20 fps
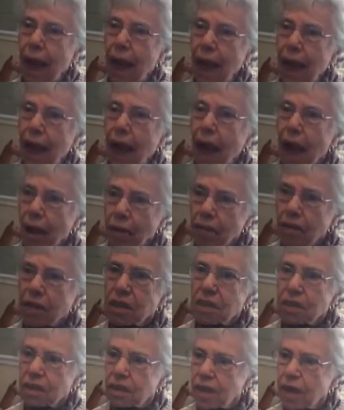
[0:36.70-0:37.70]
And I
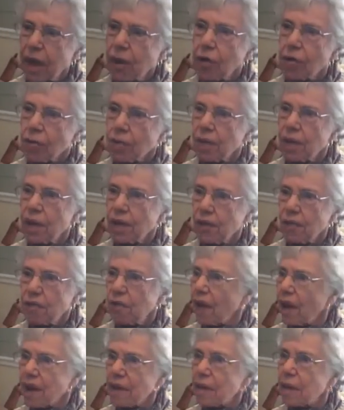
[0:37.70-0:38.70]
was terribly
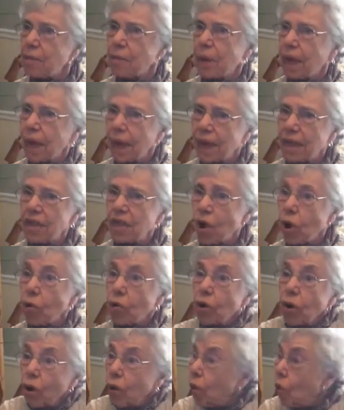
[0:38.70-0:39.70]
offended, but I
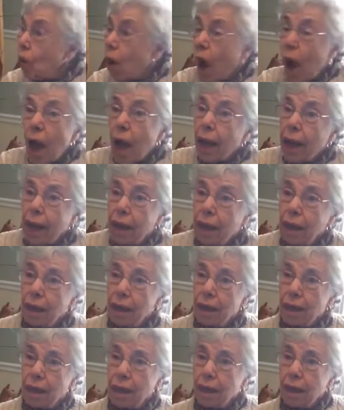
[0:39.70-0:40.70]
don't know why.
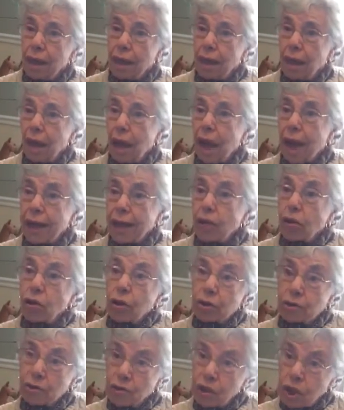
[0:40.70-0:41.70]
Mm-hmm. I
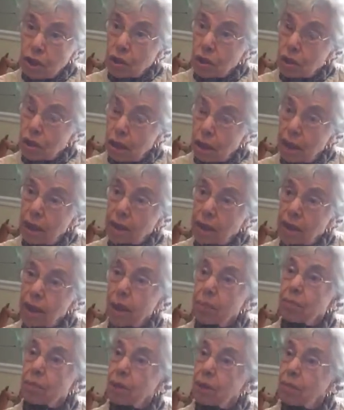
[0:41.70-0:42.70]
could have just
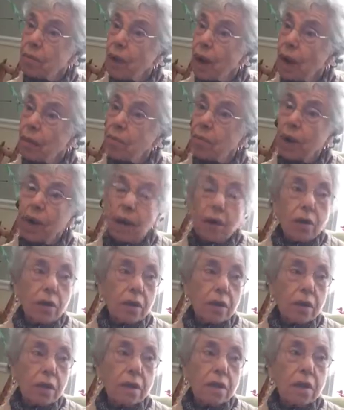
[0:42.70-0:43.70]
accepted my
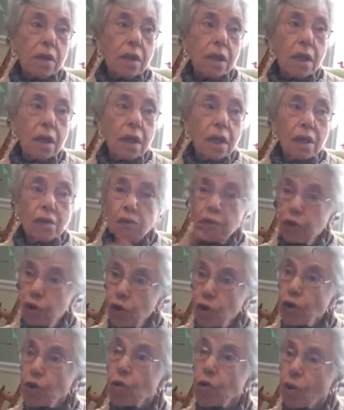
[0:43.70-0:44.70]
parents'
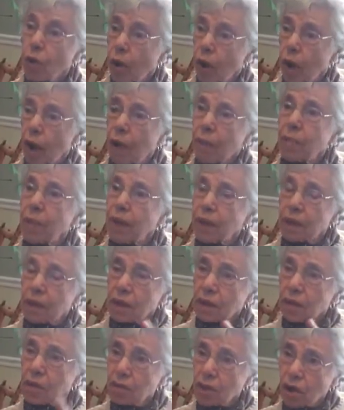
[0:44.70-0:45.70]
view
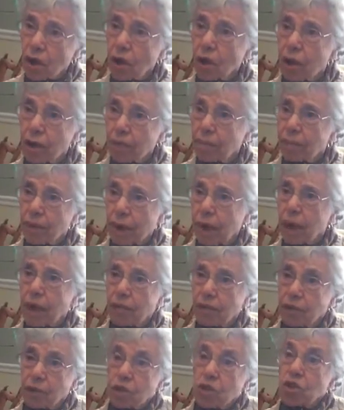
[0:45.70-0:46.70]
but the so-
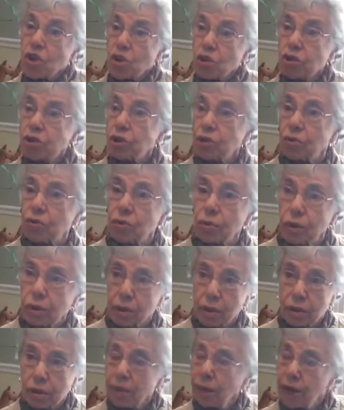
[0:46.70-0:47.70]
of the social
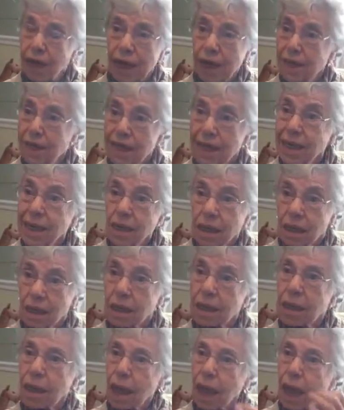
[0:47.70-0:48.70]
world, but I didn't.